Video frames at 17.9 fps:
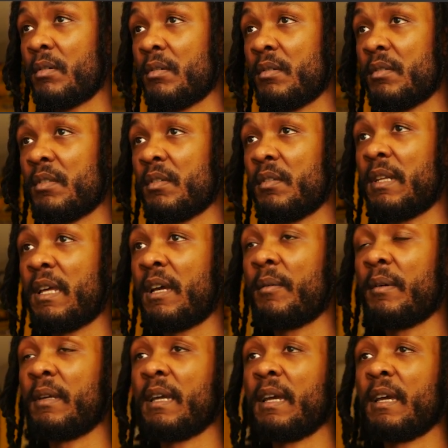So now we
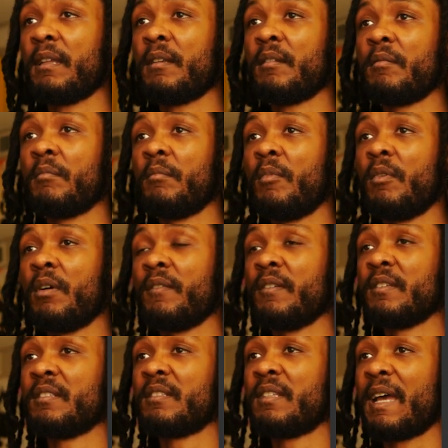got more of a
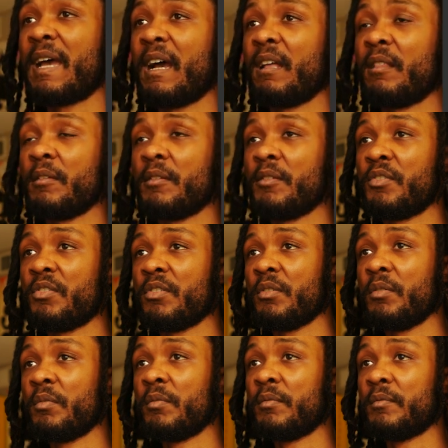style on the
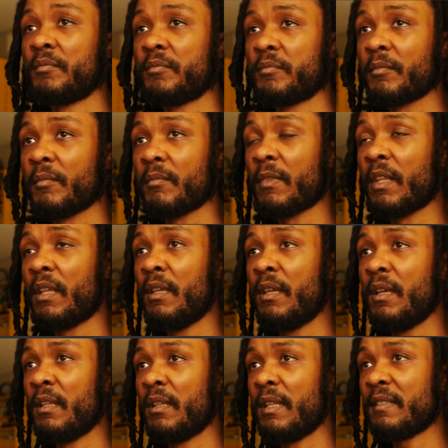shoe.
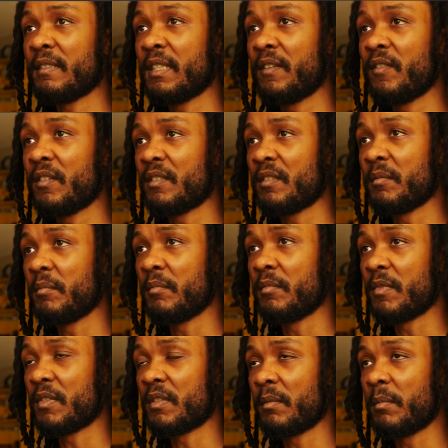Let's give it some
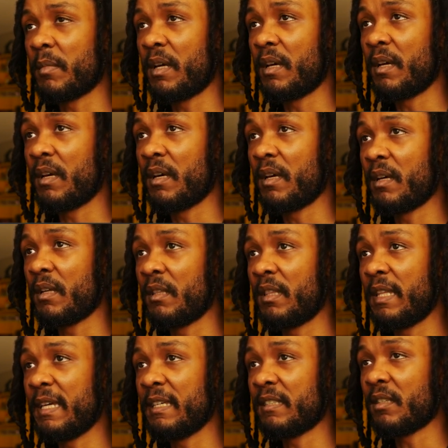
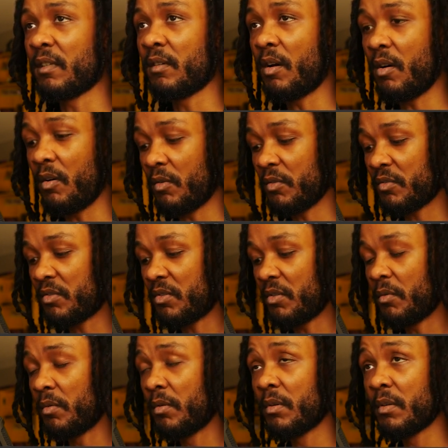lace holes
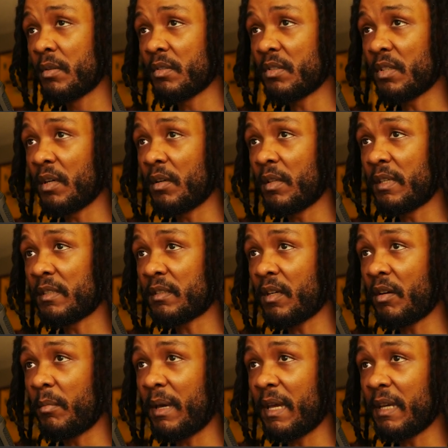too. So let's go
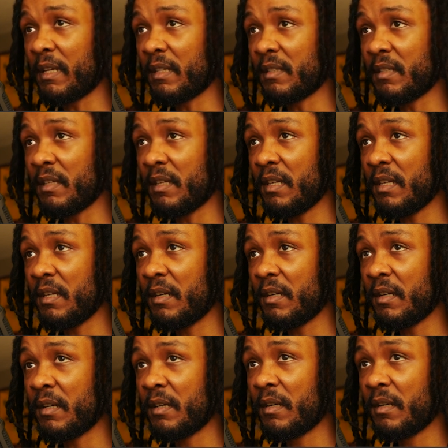back into
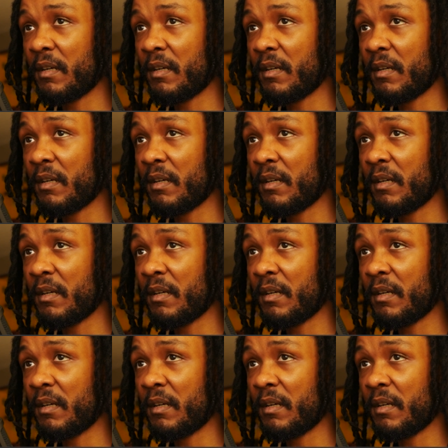here.